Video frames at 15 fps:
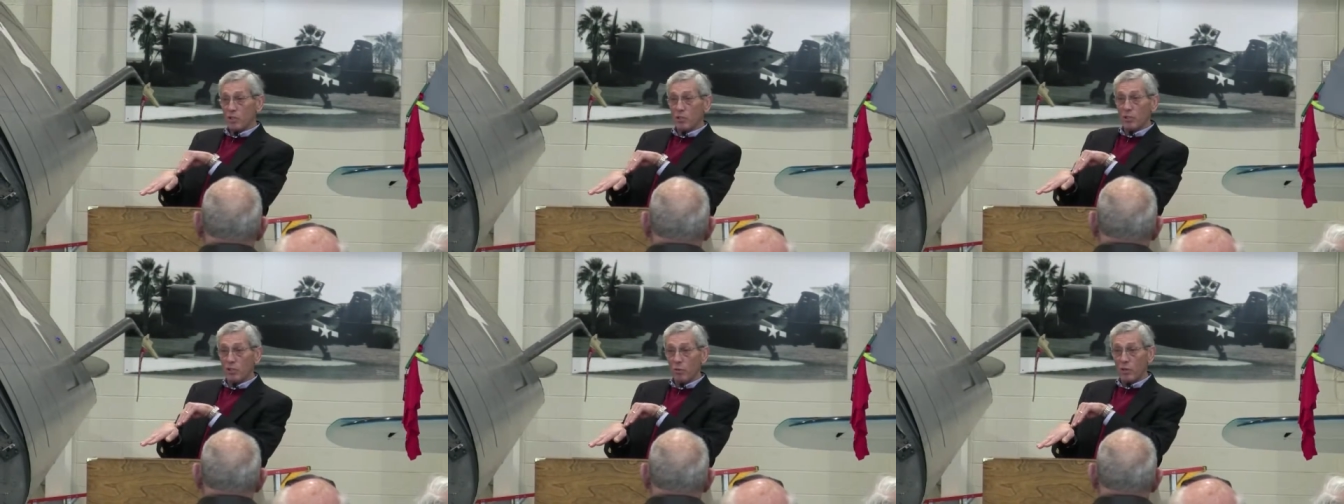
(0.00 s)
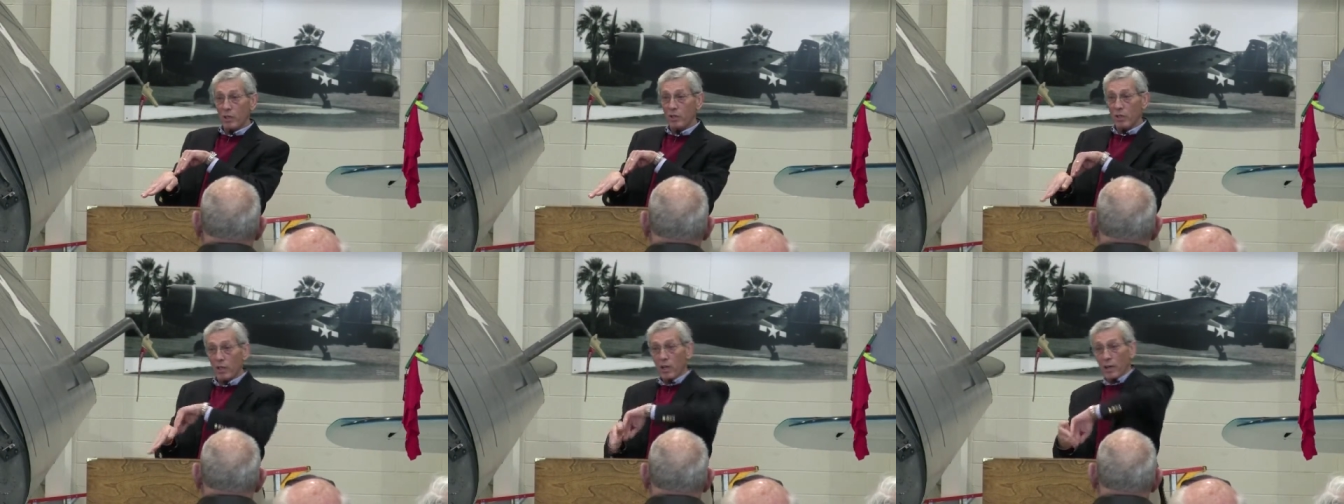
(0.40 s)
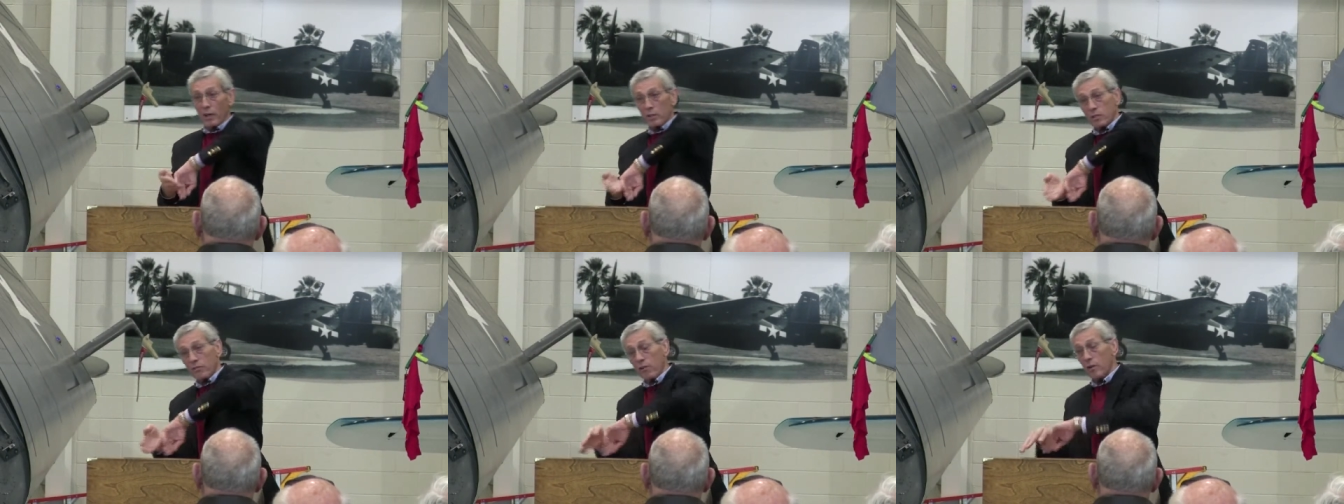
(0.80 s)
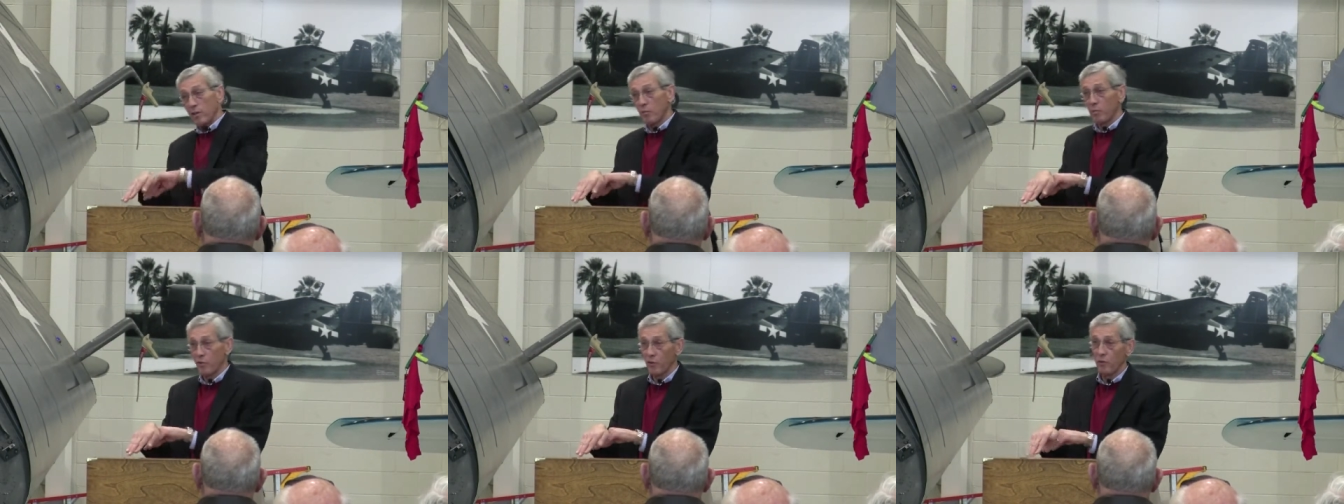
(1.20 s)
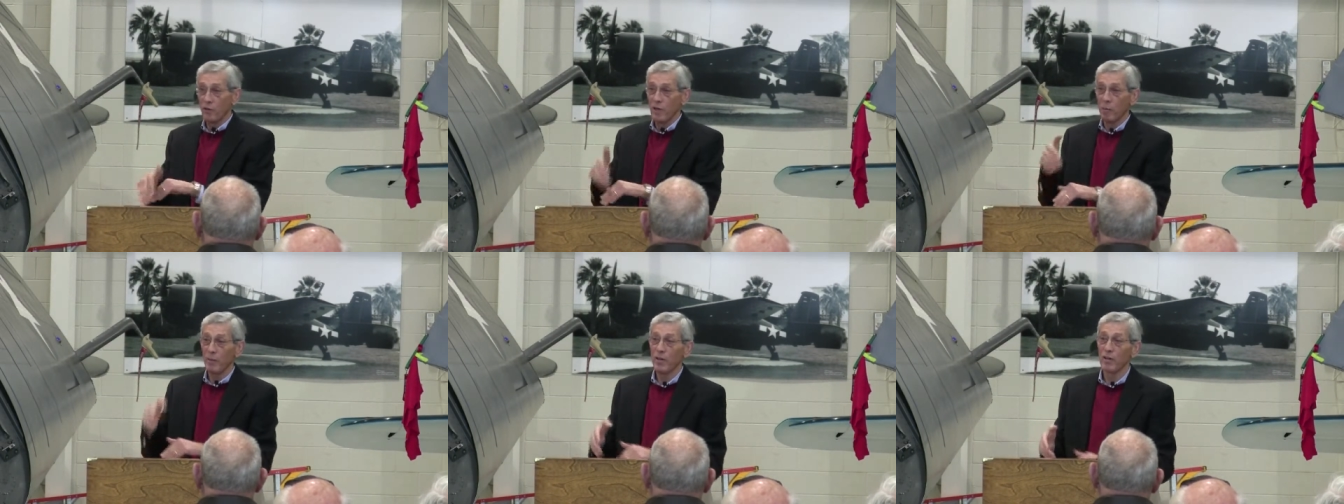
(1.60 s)
him just as he went in the clouds, falling
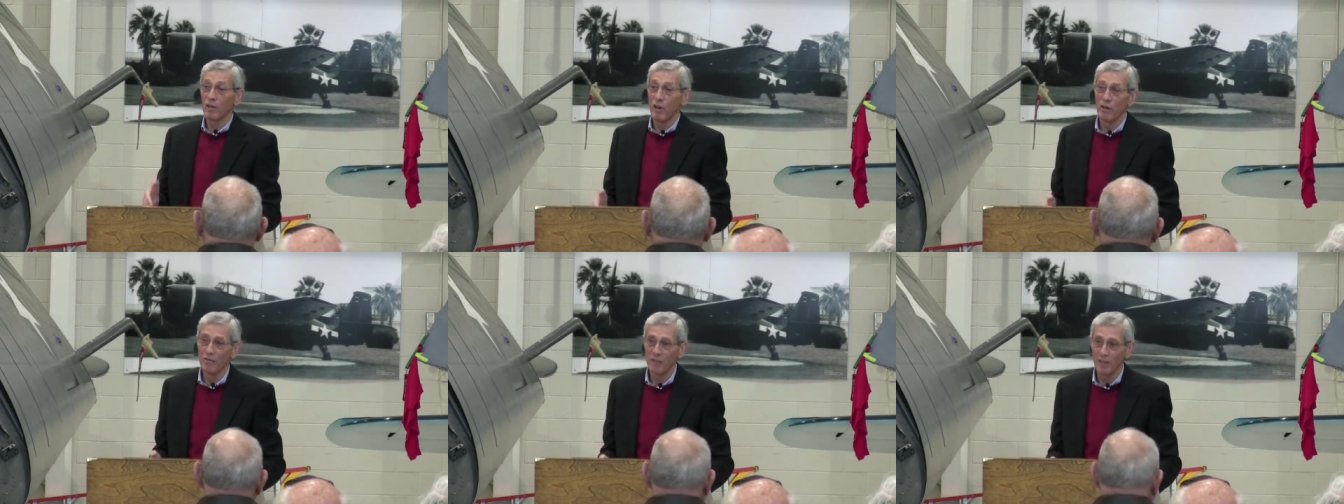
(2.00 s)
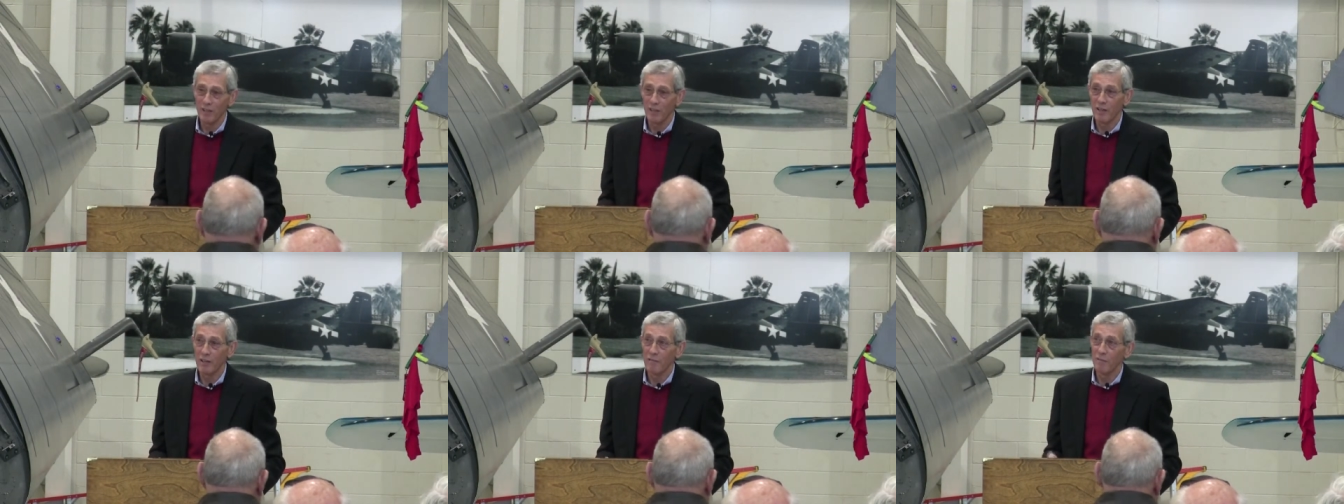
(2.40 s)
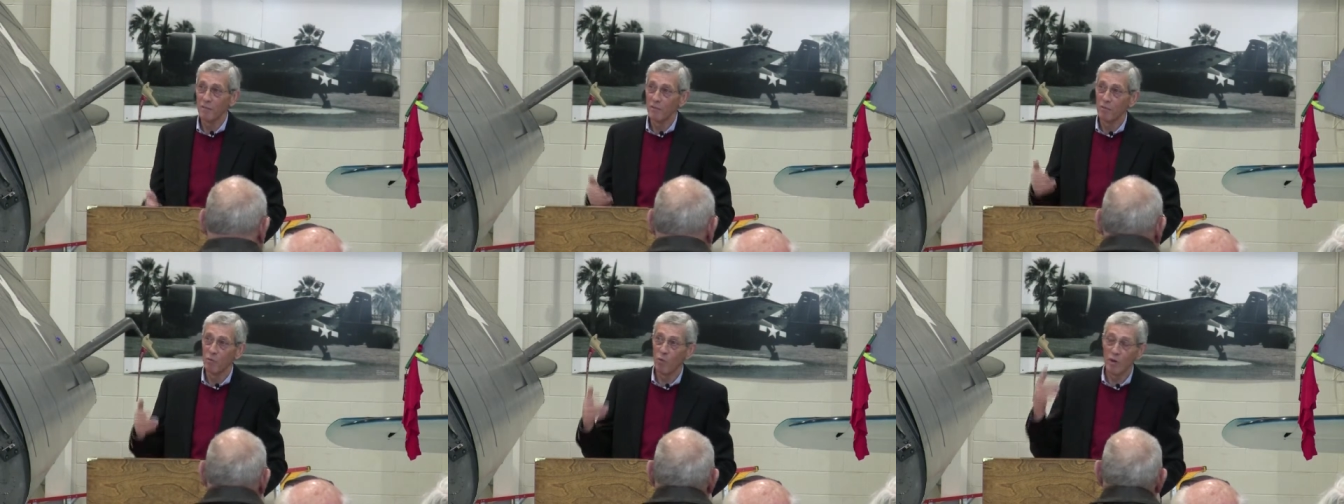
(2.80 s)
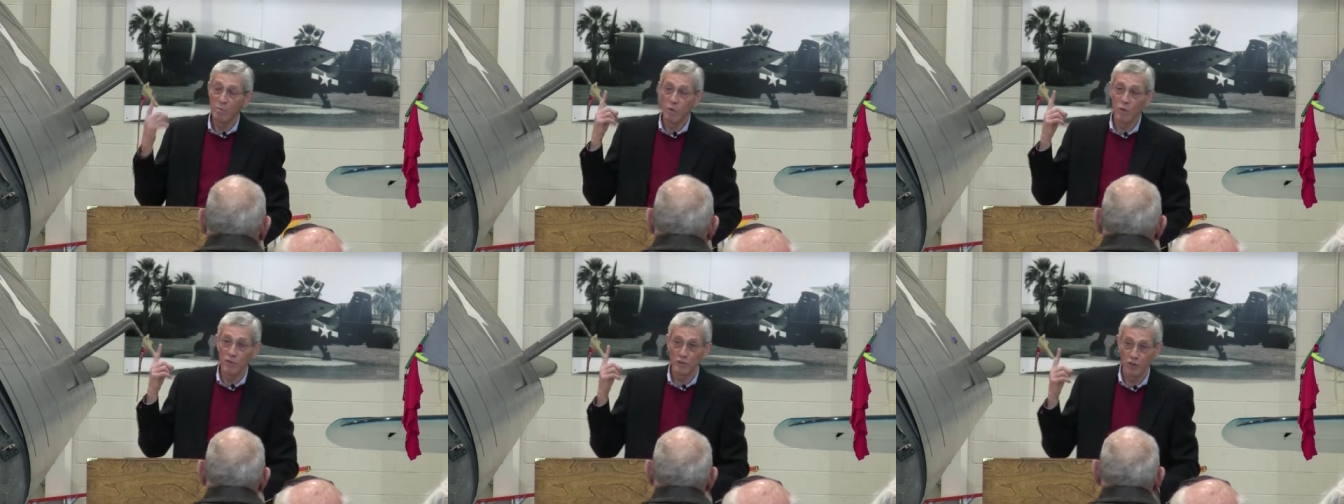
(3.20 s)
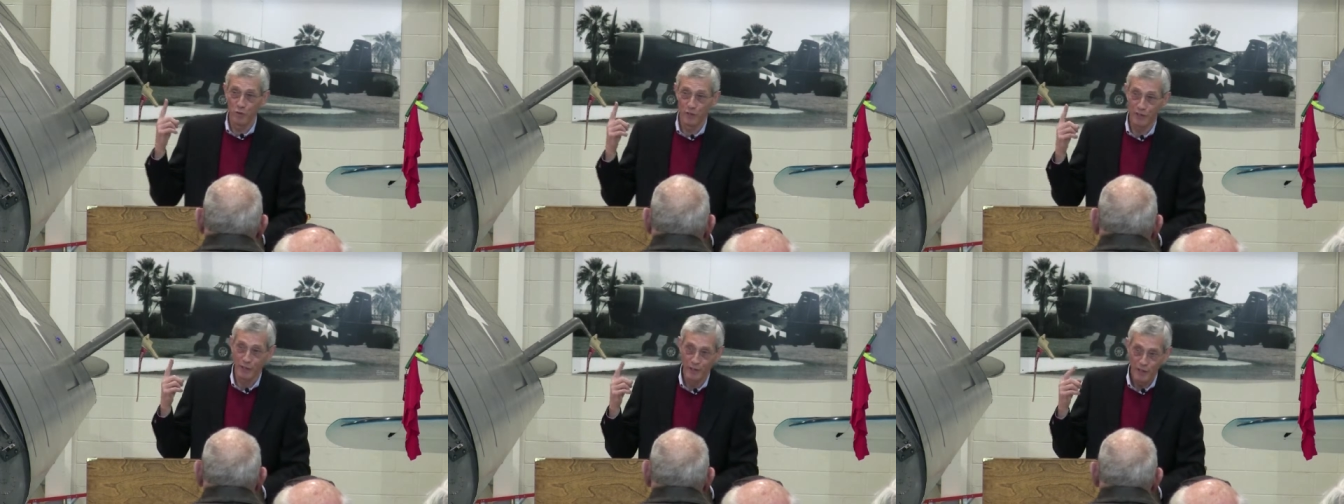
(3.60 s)
through, and I pickled off uh, one more
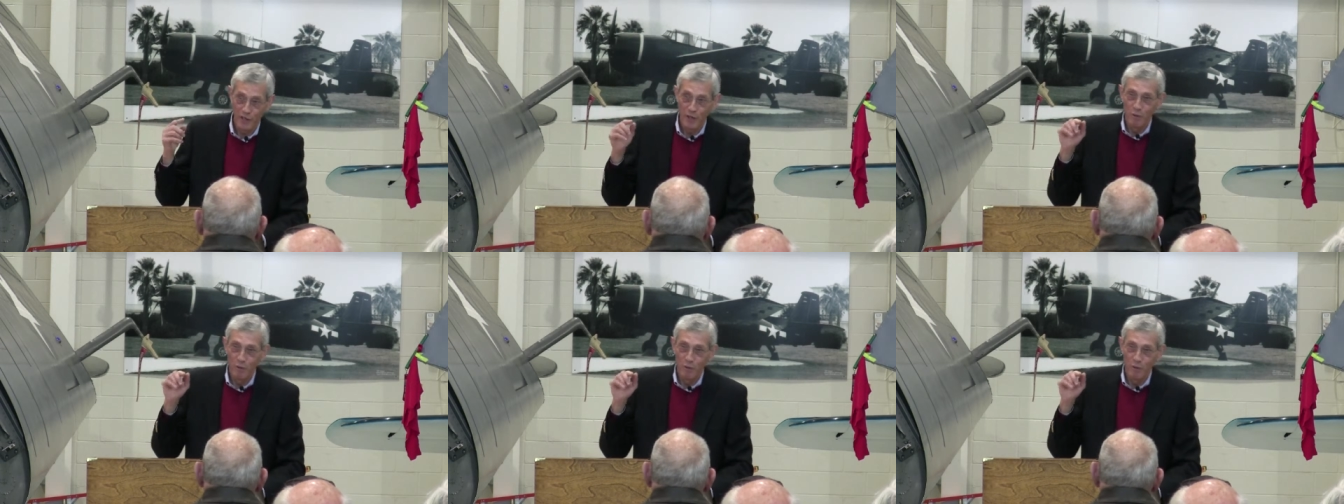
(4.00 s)
zuni,